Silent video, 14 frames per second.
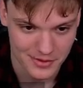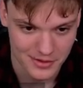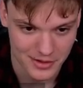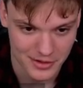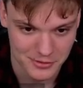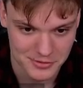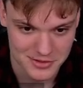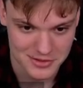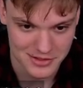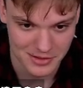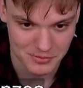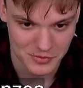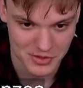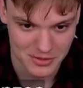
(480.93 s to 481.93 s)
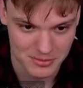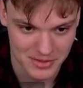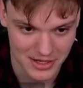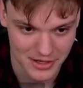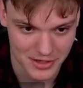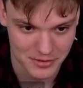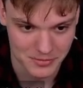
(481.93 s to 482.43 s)
I know this is like pretty
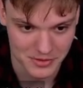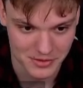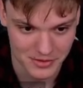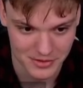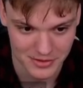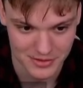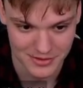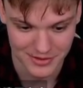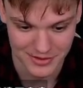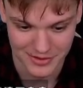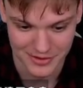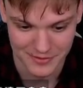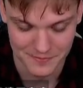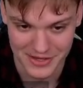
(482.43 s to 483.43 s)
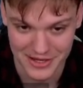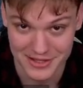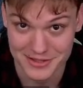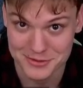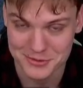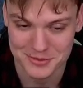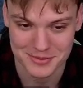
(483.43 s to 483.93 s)
bad, but
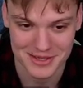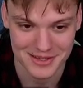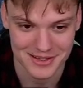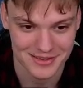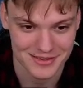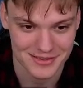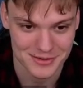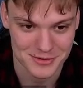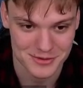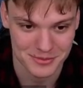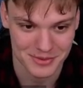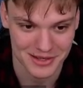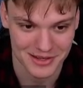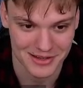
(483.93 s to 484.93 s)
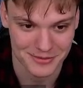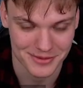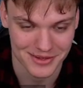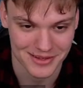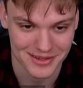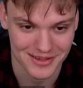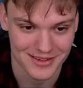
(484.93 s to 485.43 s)
this would be used to be like
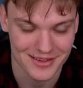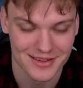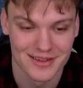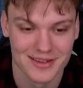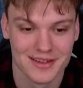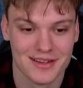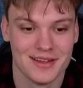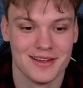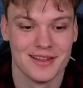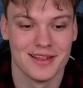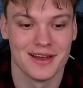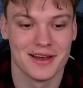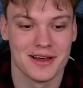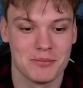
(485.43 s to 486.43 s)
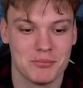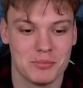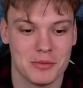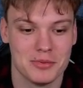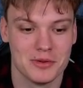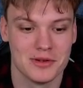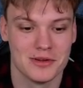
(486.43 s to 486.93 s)
really
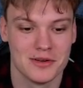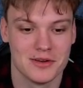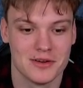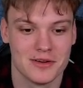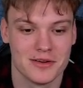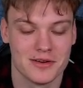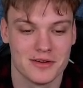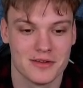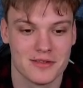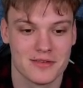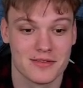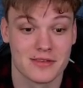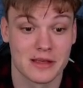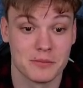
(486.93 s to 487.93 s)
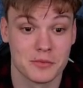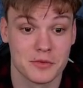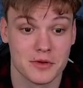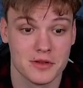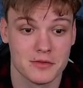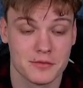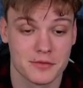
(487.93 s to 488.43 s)
popular at some
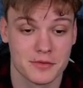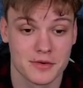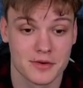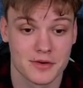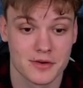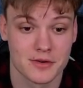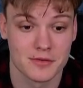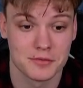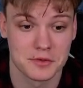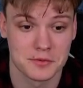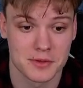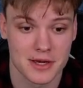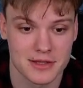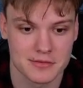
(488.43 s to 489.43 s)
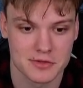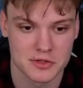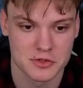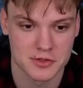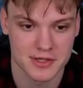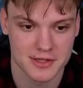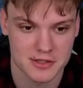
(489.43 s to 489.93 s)
point for white after
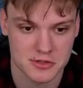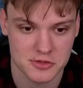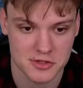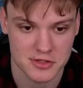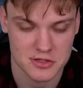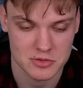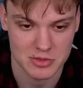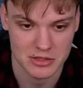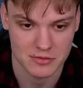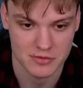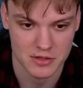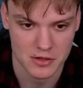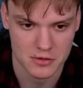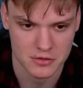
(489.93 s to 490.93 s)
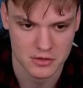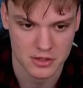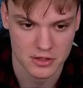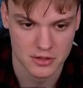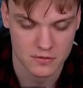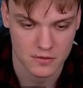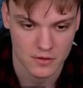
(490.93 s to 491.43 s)
Jonathan Schrantz made a video on
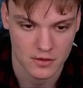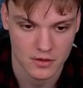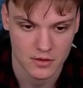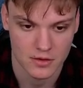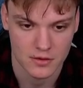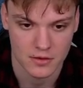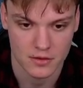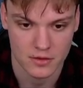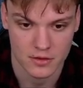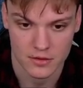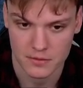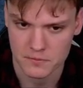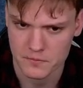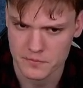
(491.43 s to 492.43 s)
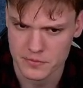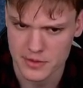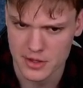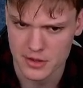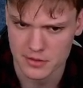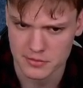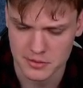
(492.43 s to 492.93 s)
it.
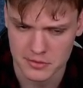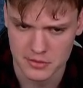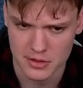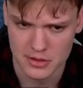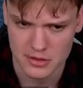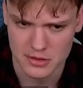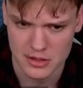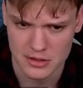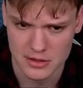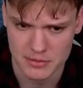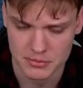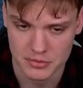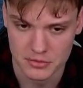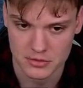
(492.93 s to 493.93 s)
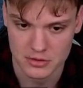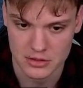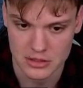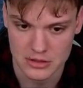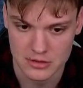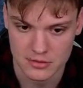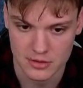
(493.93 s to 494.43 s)
I think we can take that pawn on
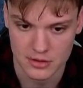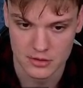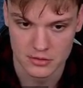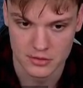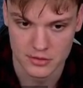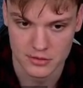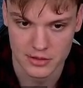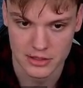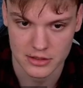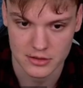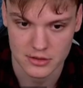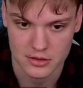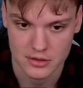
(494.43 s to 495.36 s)
d3, although like